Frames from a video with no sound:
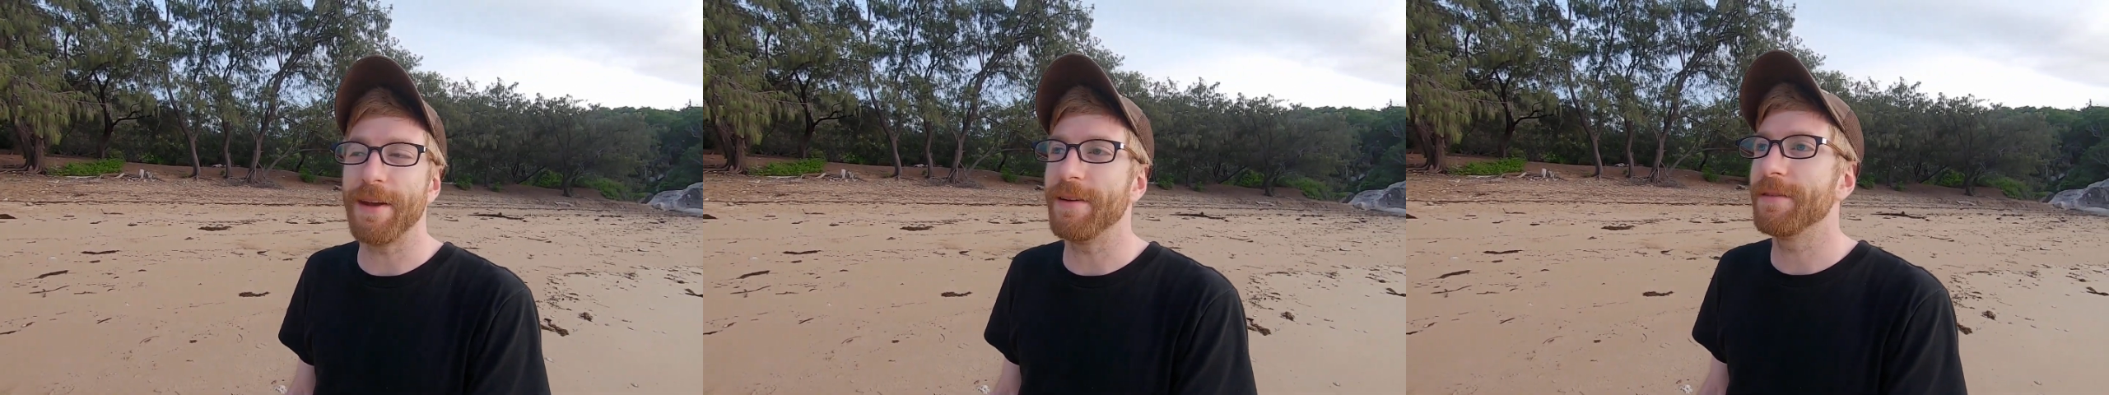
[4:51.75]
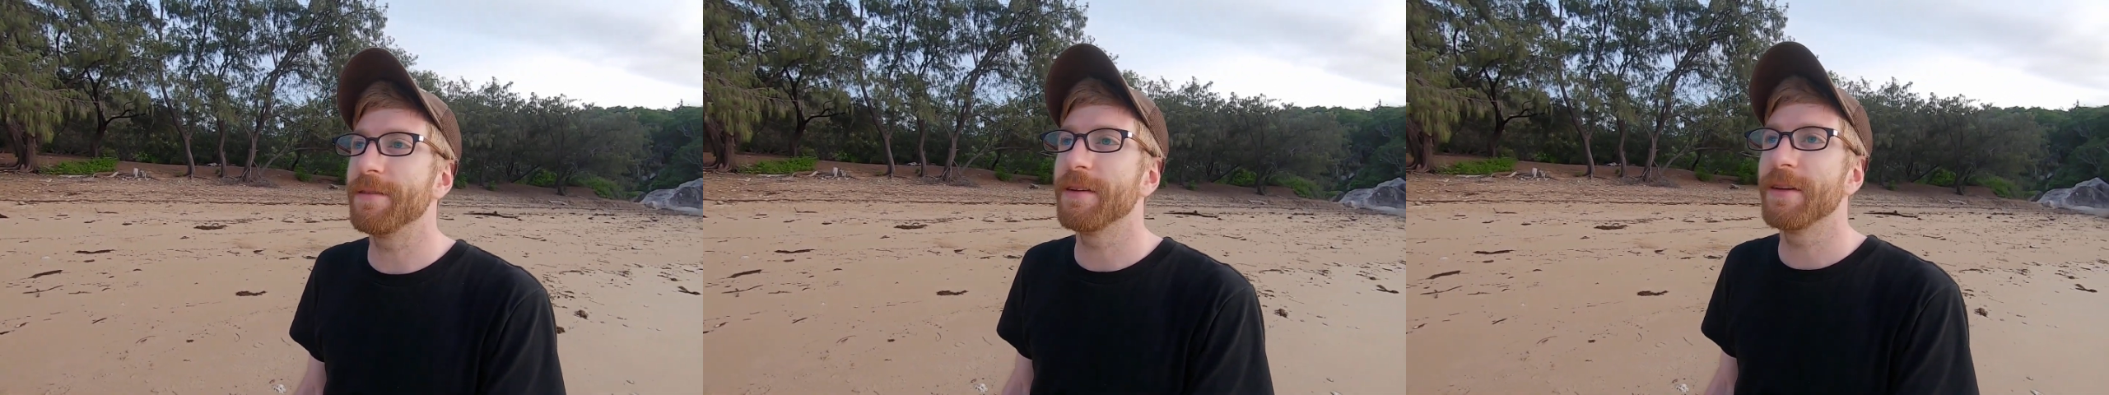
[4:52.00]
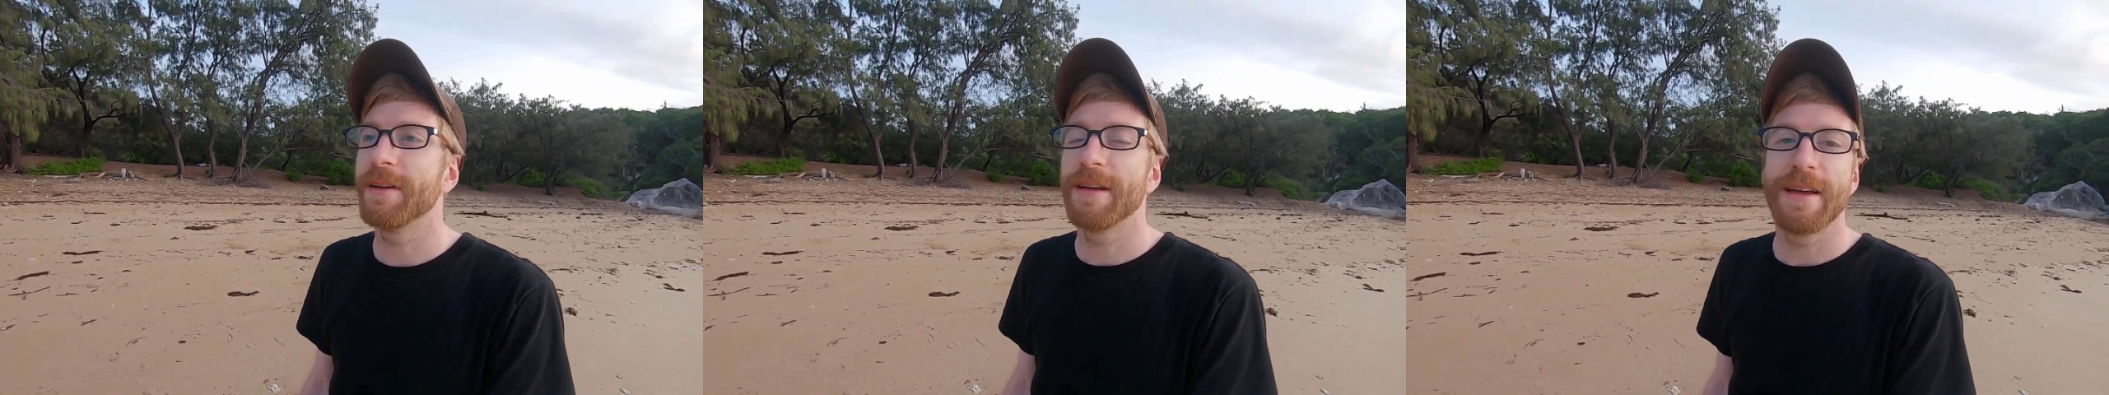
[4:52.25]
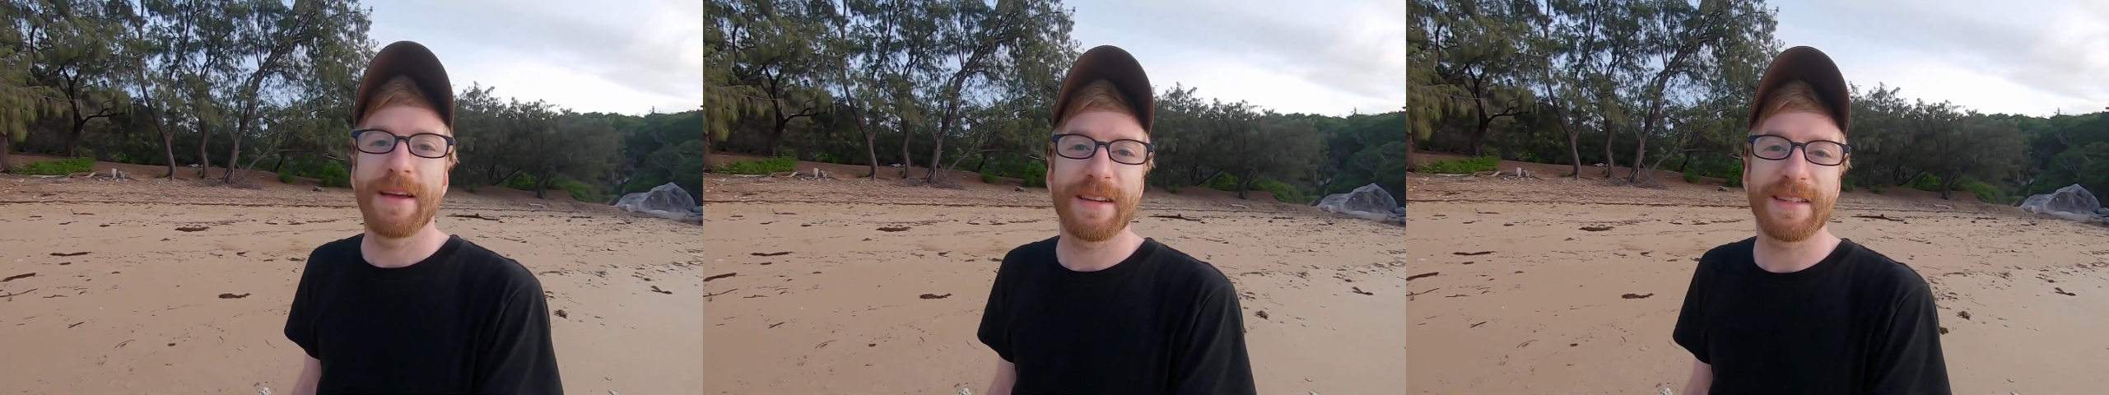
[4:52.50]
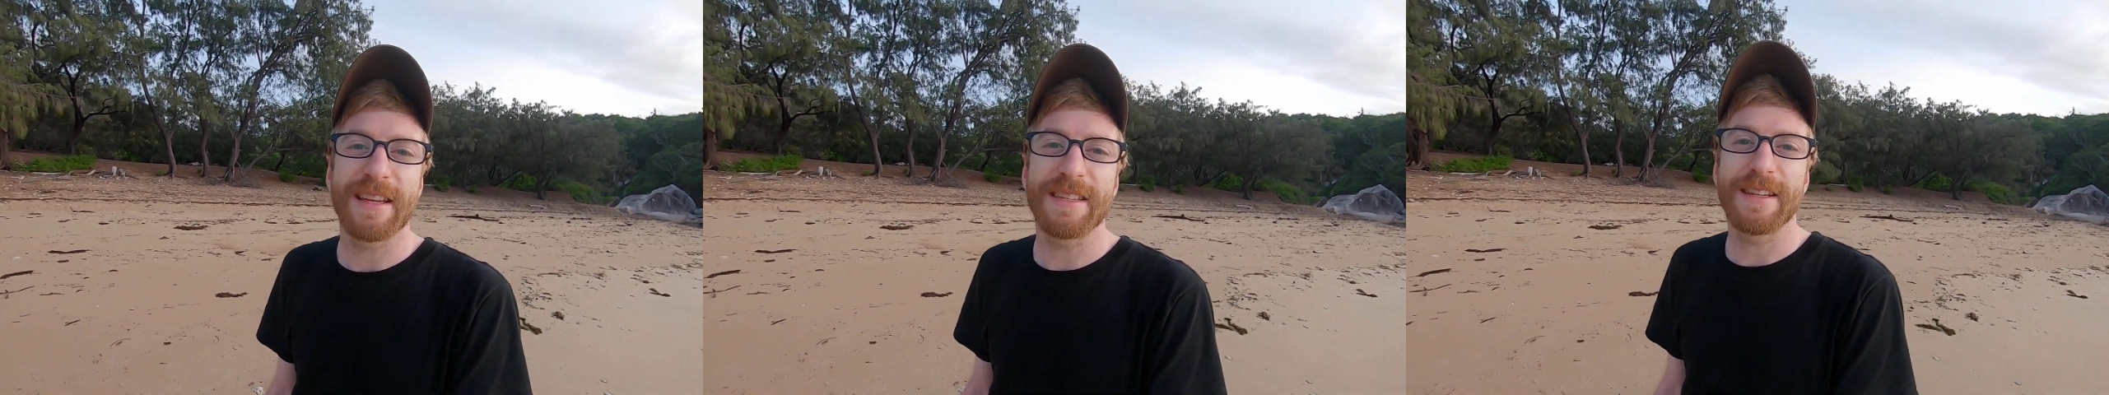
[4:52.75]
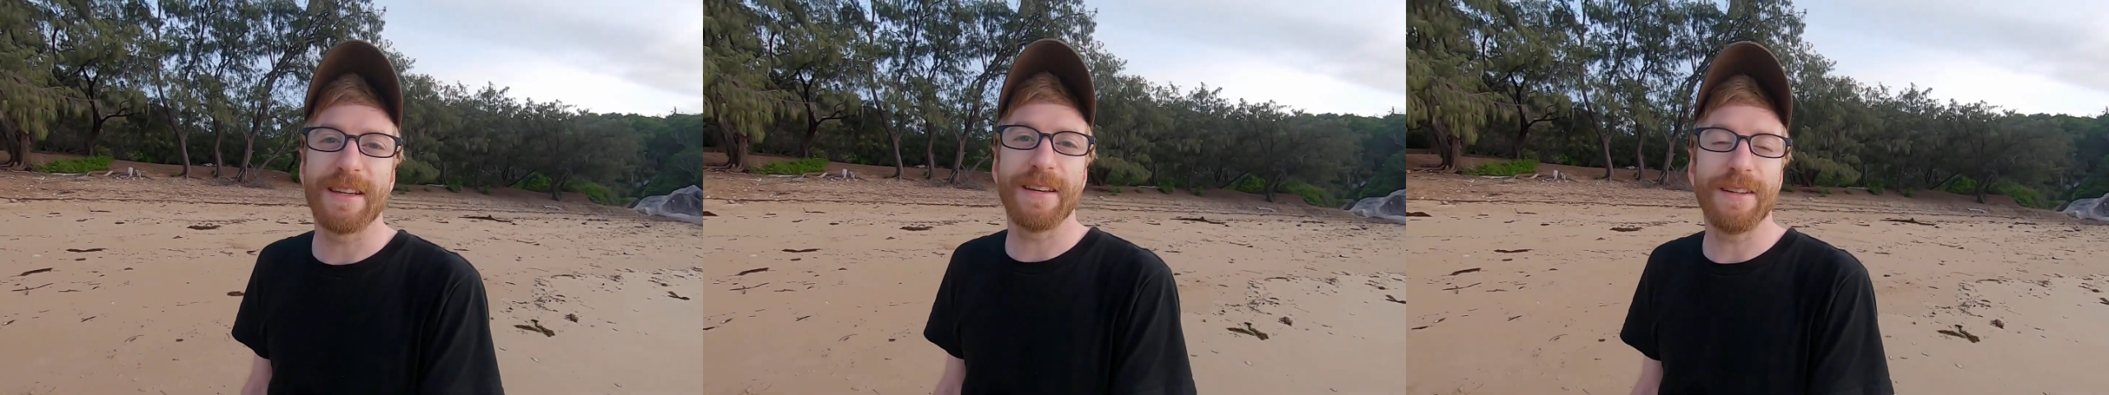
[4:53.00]
'Cause that's
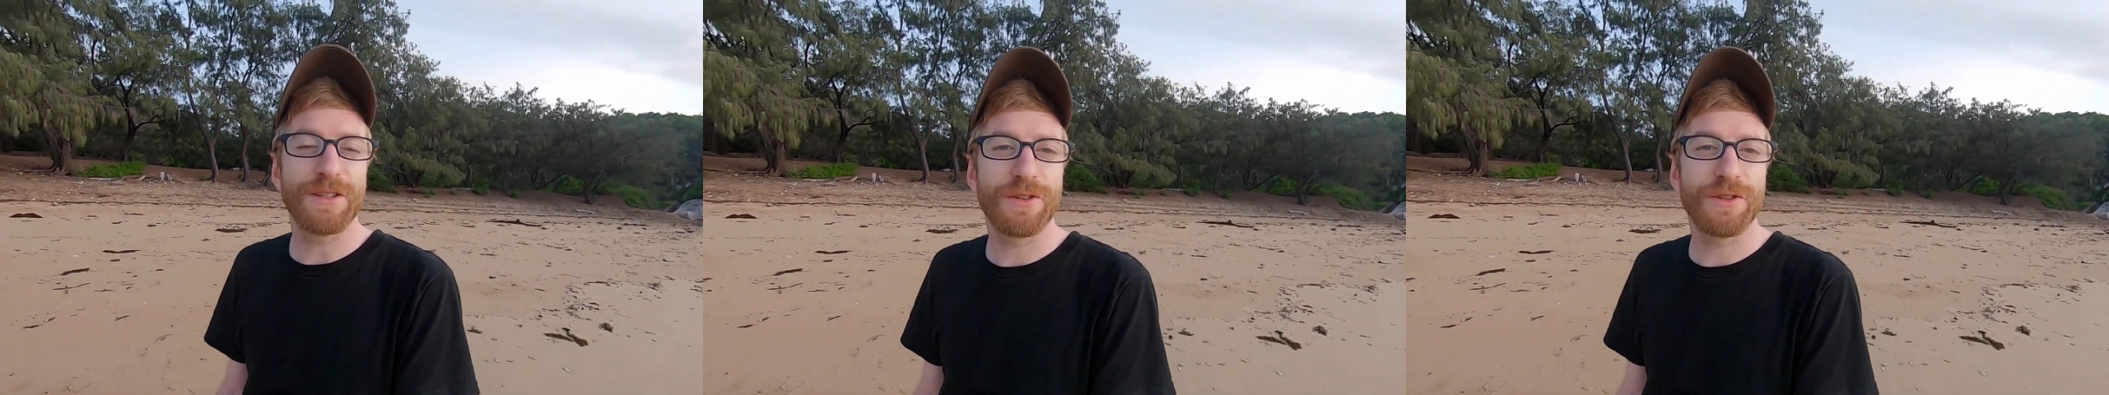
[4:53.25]
the